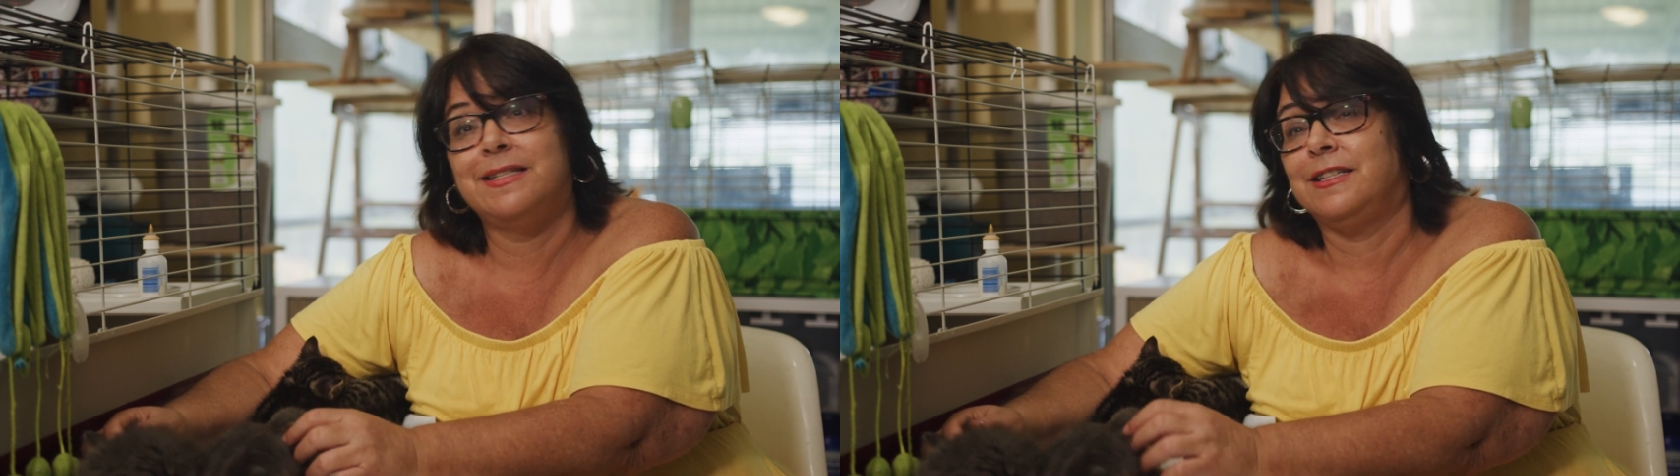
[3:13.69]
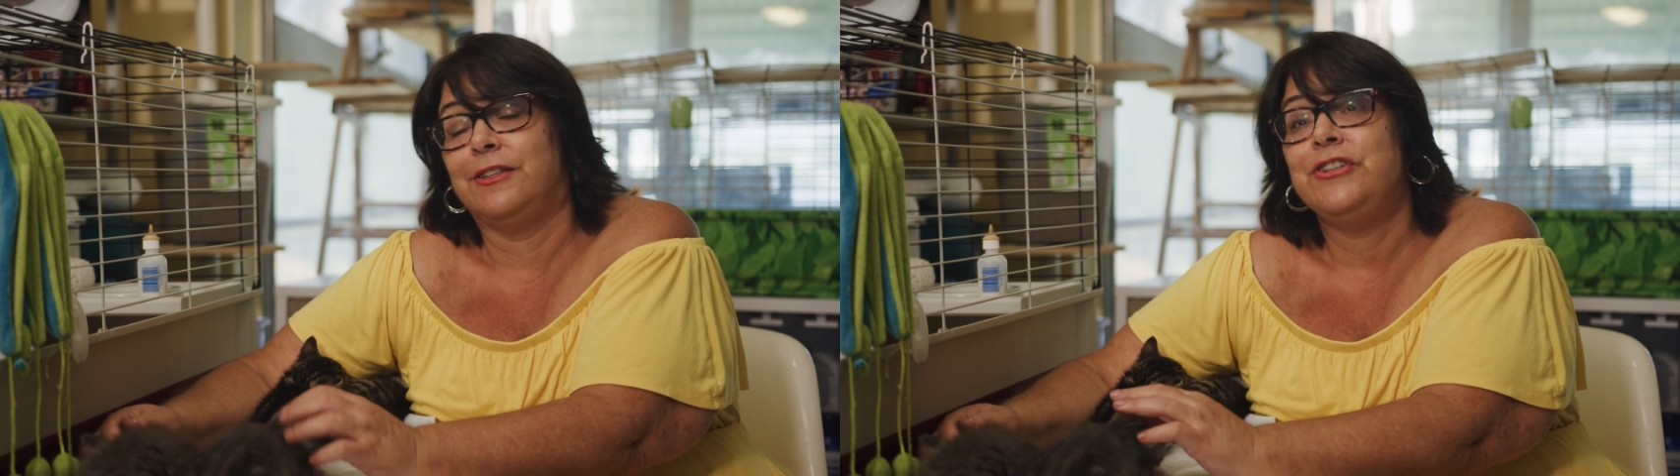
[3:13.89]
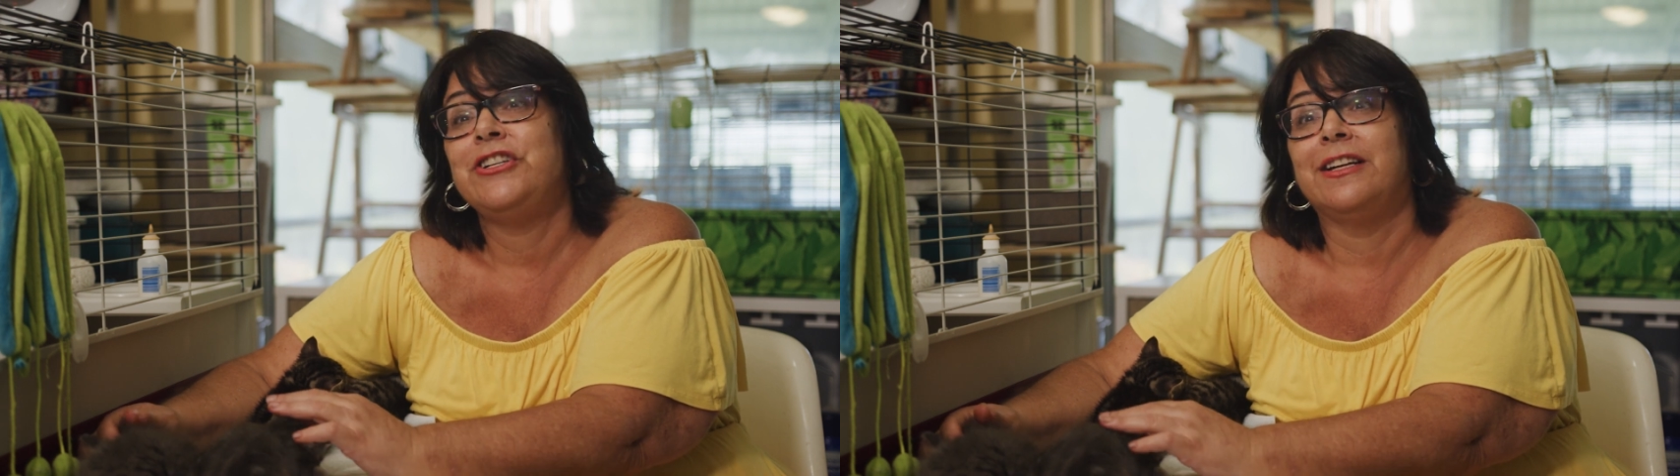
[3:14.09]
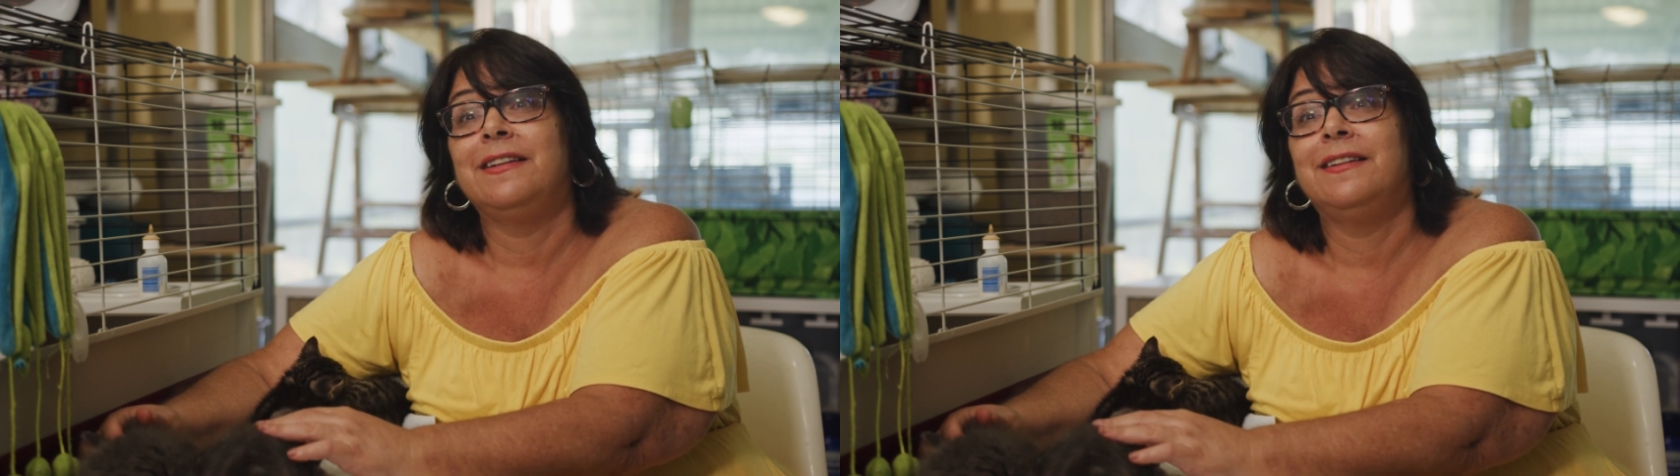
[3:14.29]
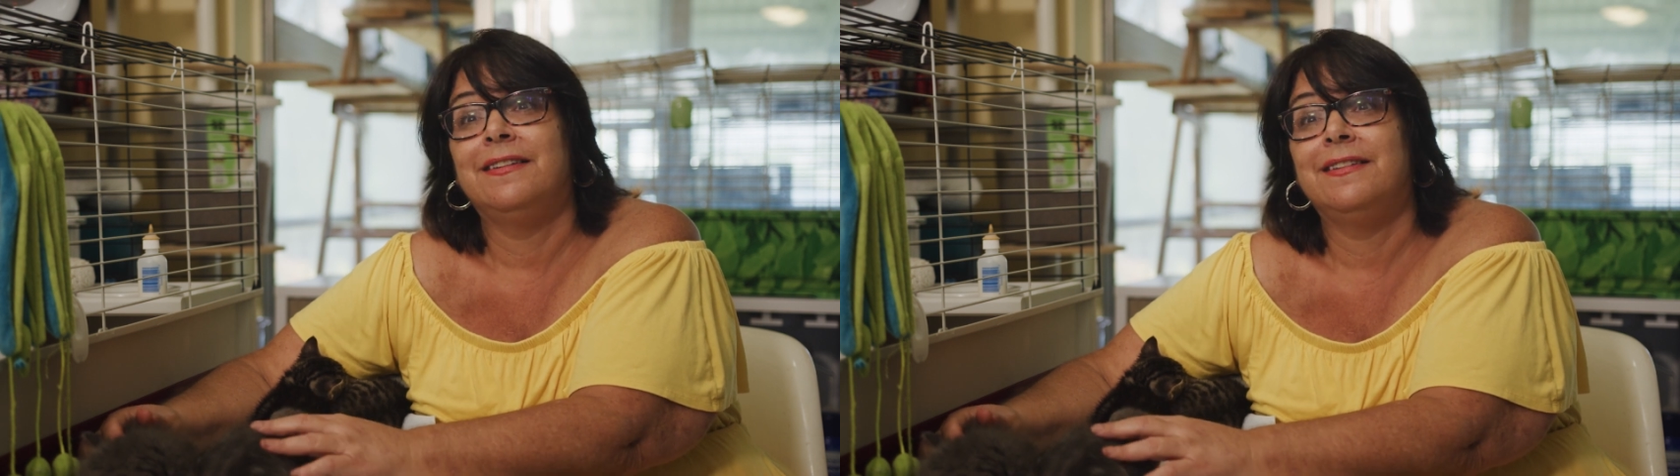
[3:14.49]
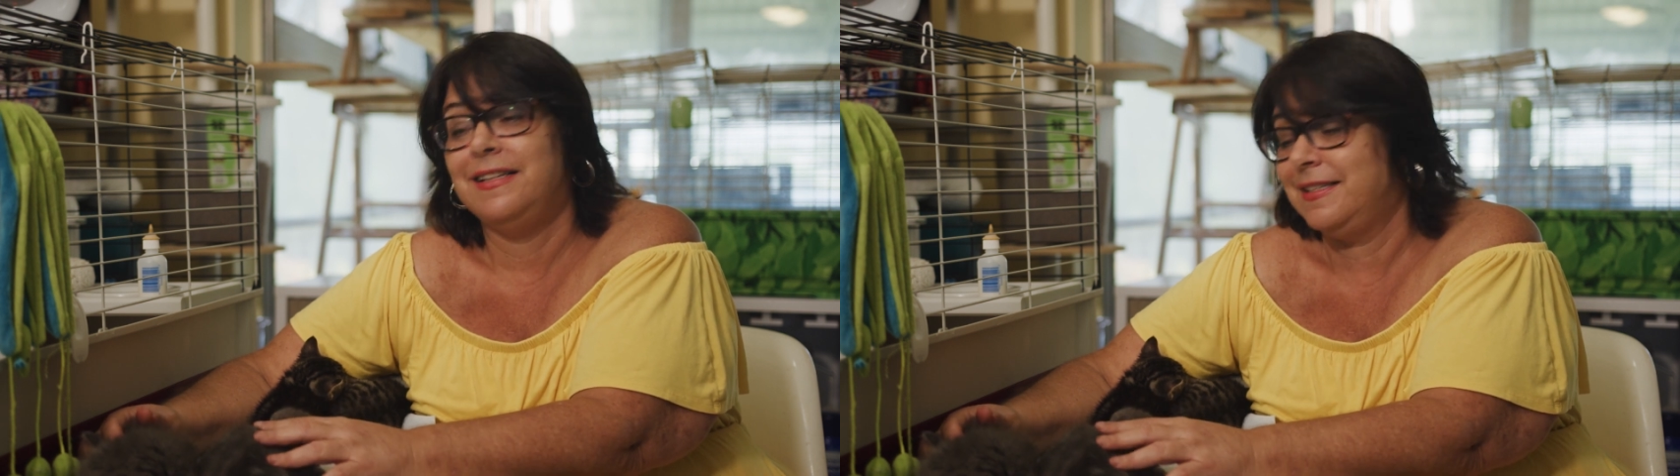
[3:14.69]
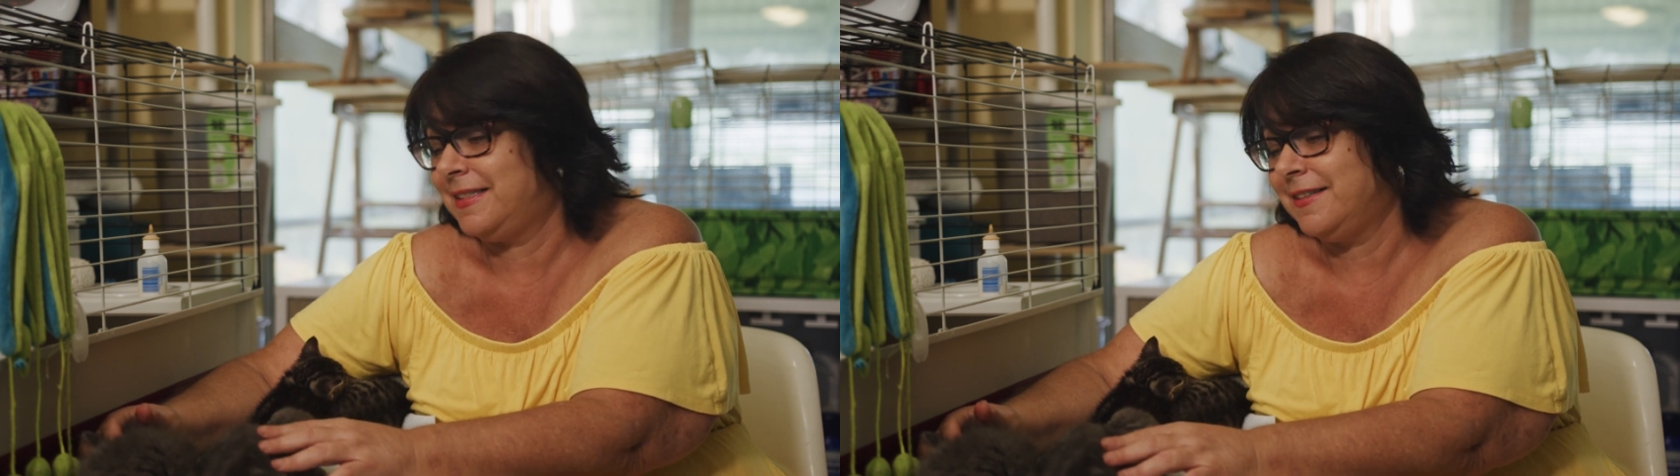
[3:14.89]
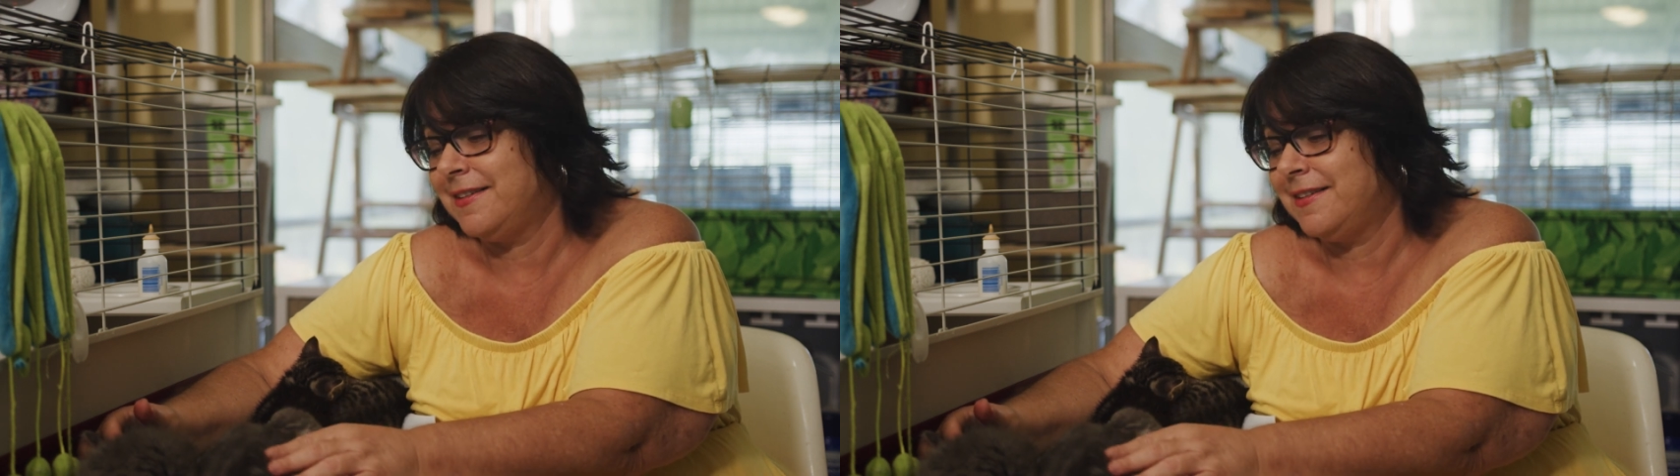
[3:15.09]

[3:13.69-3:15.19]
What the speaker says: solution. These little